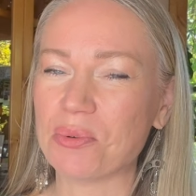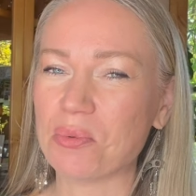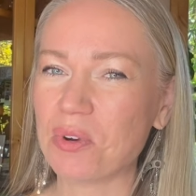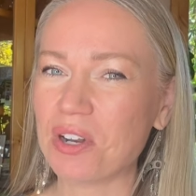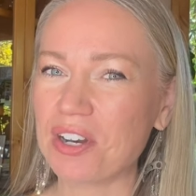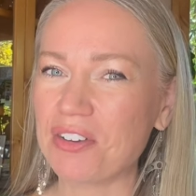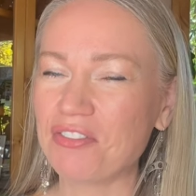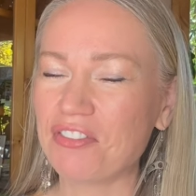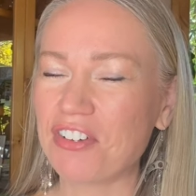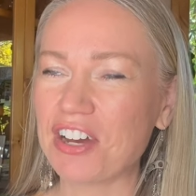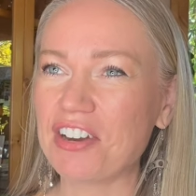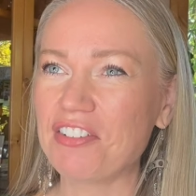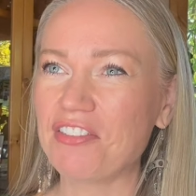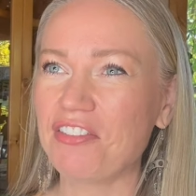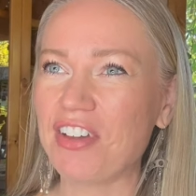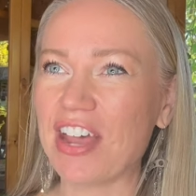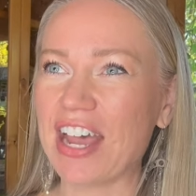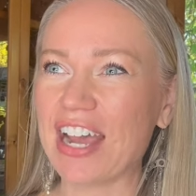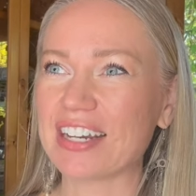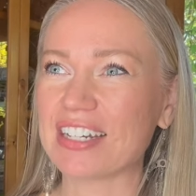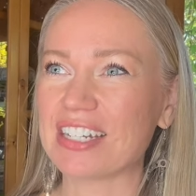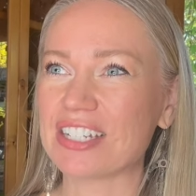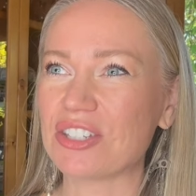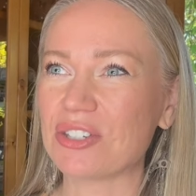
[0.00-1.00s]
One fun
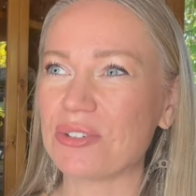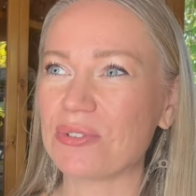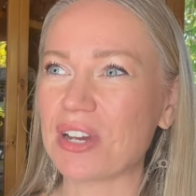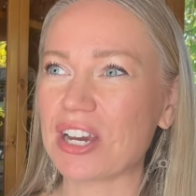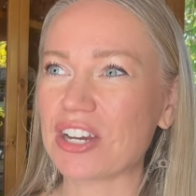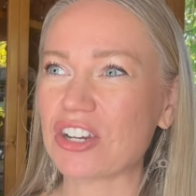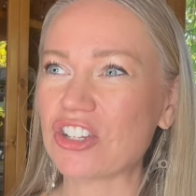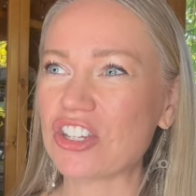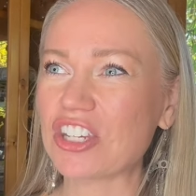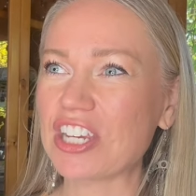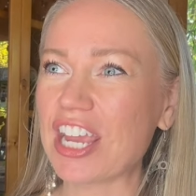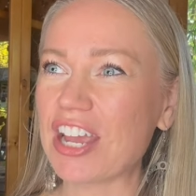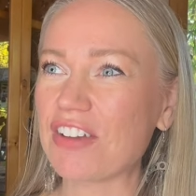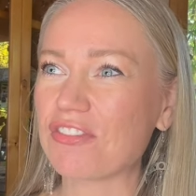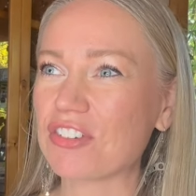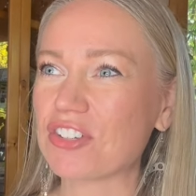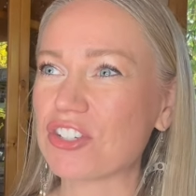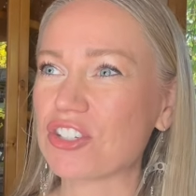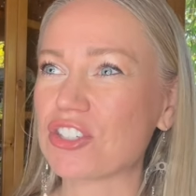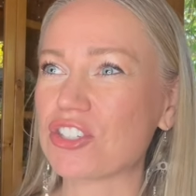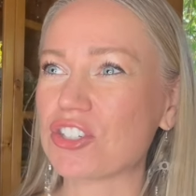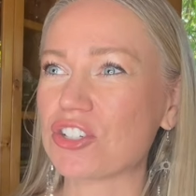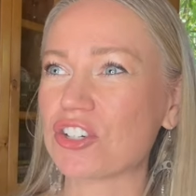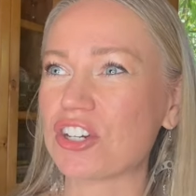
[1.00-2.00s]
fact is you actually have to
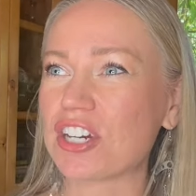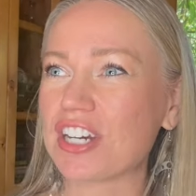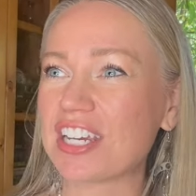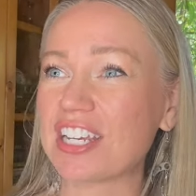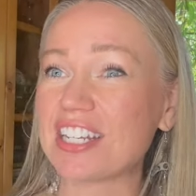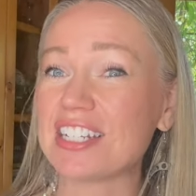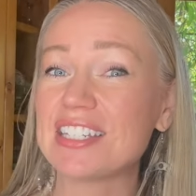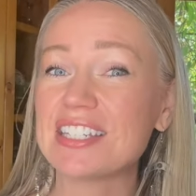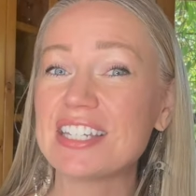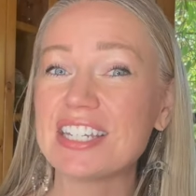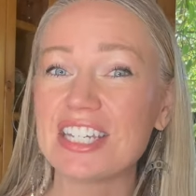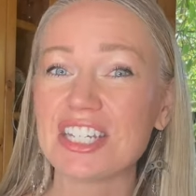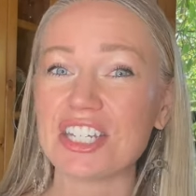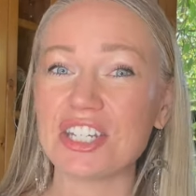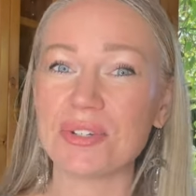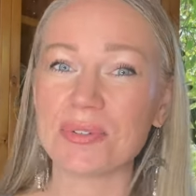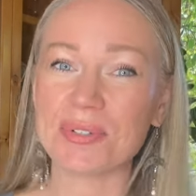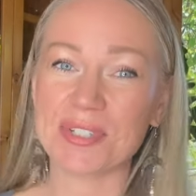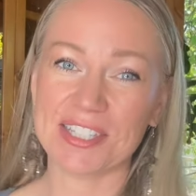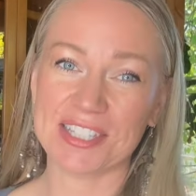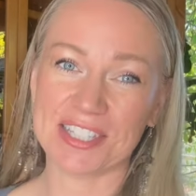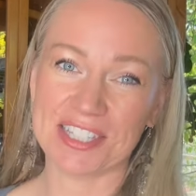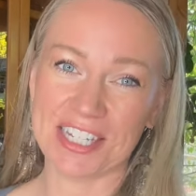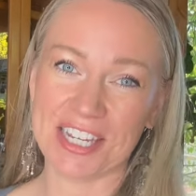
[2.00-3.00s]
stir it
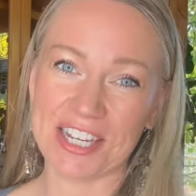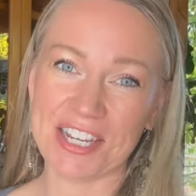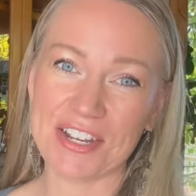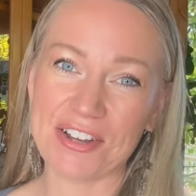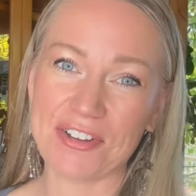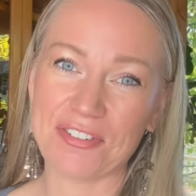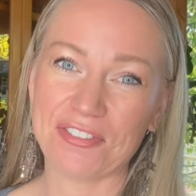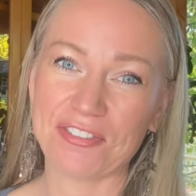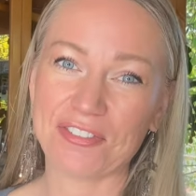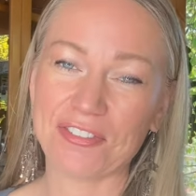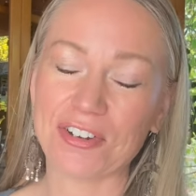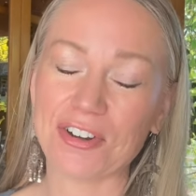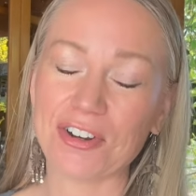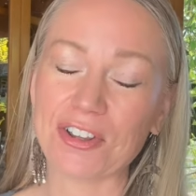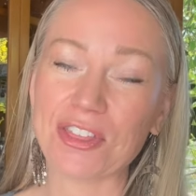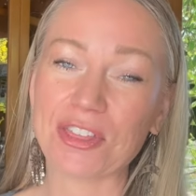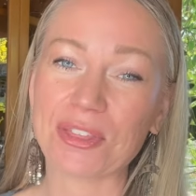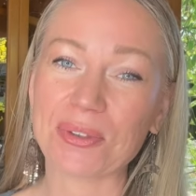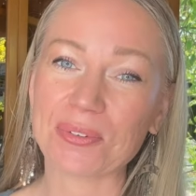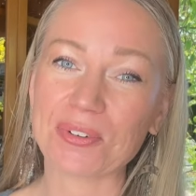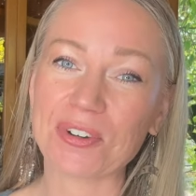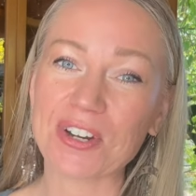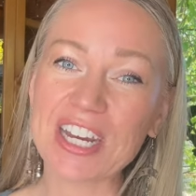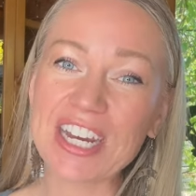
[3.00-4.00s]
continuously for
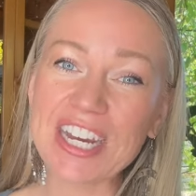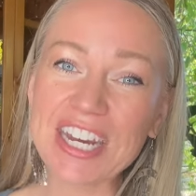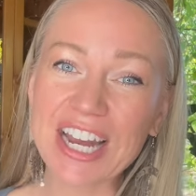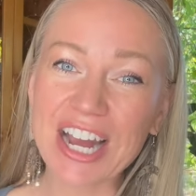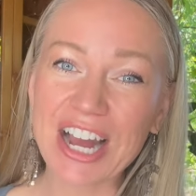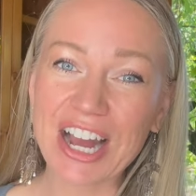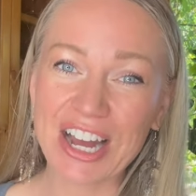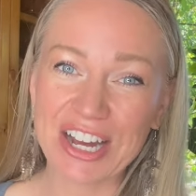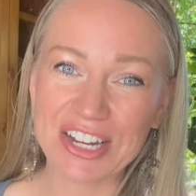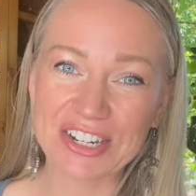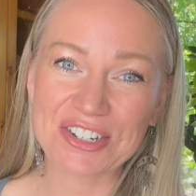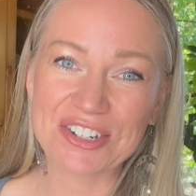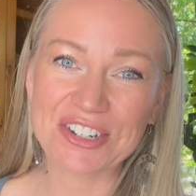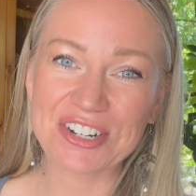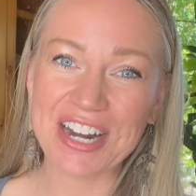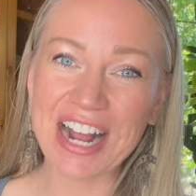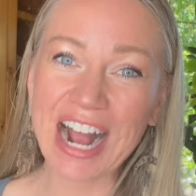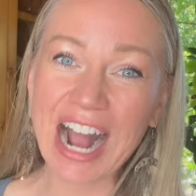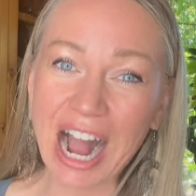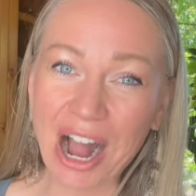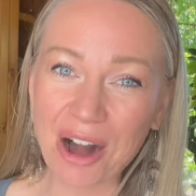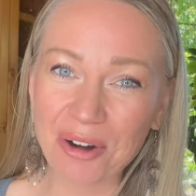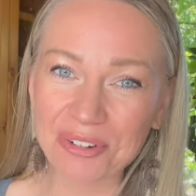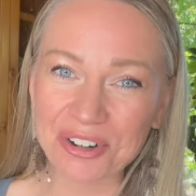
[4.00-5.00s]
300
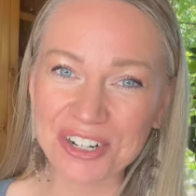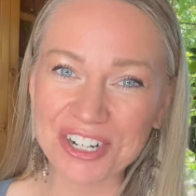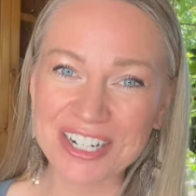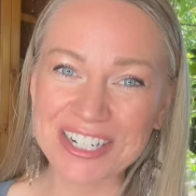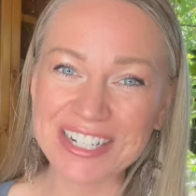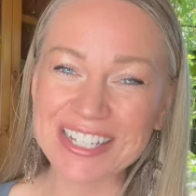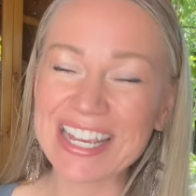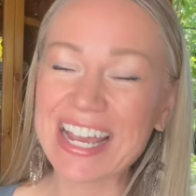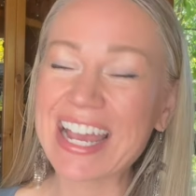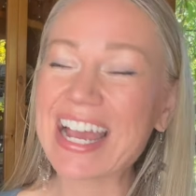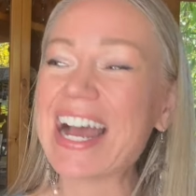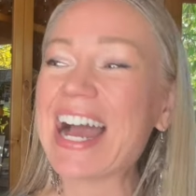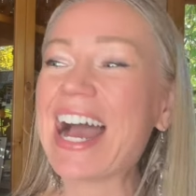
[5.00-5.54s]
hours